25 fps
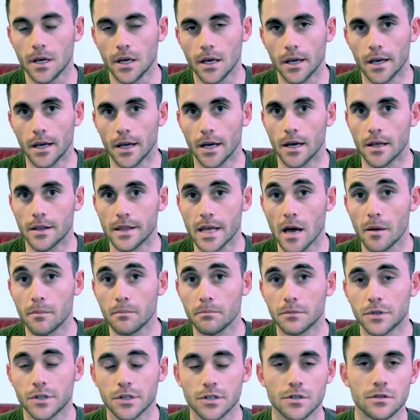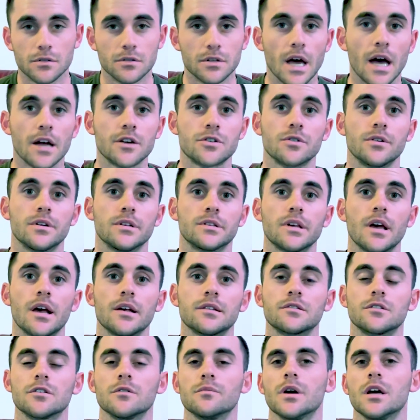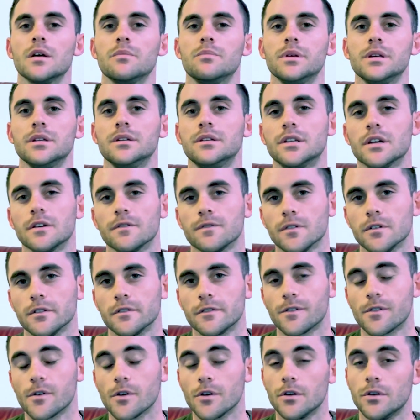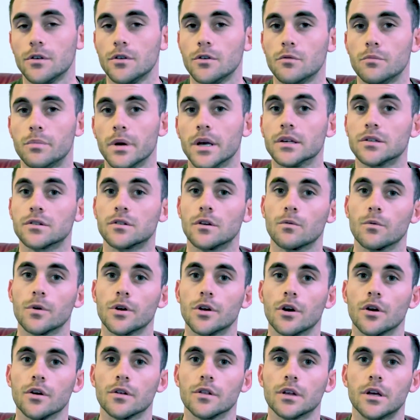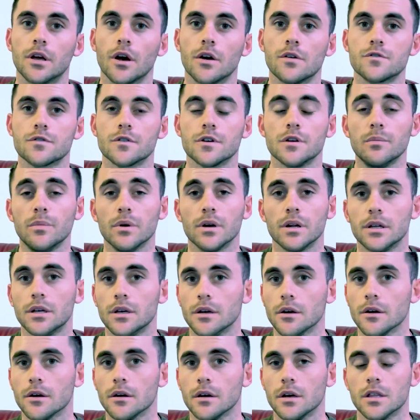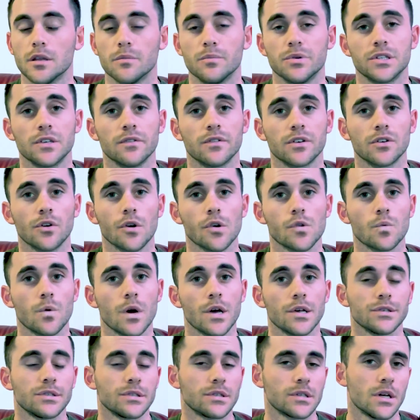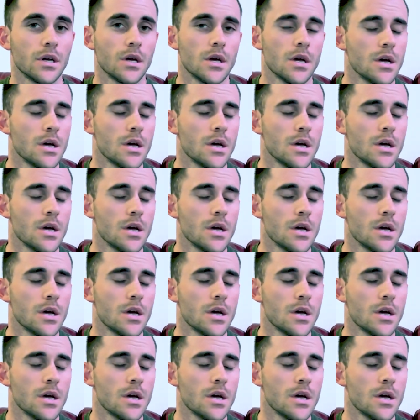And that natural disaster might be different for you based on where you are in the country, but here in the Pacific Northwest,